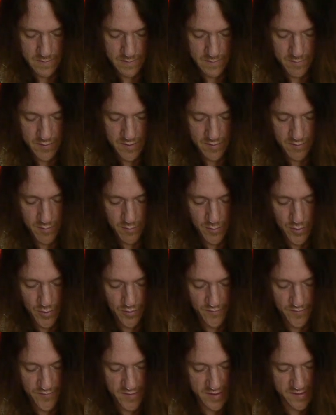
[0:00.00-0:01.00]
I
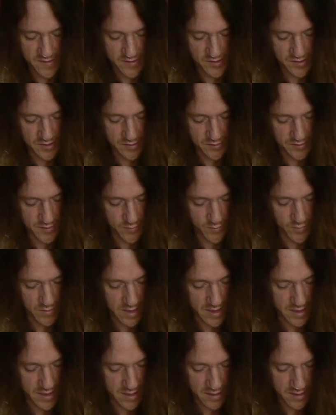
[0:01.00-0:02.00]
remove this shielded
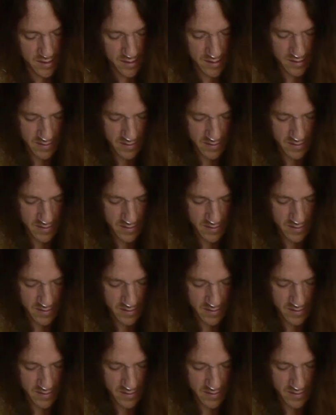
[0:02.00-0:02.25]
wire.